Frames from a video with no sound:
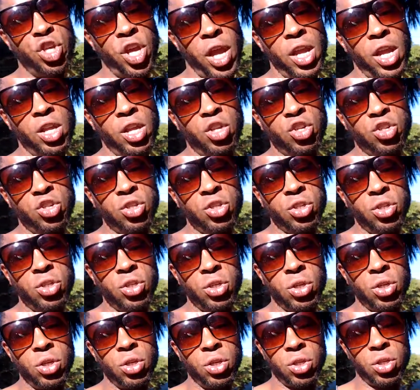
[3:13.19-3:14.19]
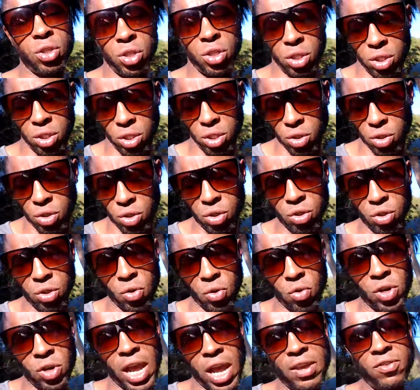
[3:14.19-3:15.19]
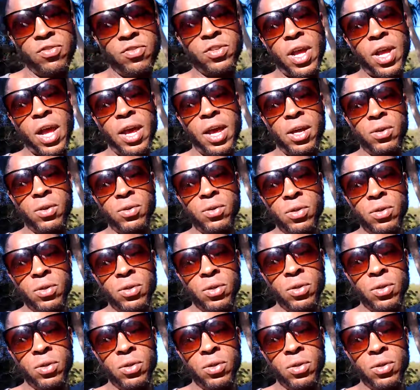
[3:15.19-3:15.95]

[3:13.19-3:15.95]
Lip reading: change your lifestyle,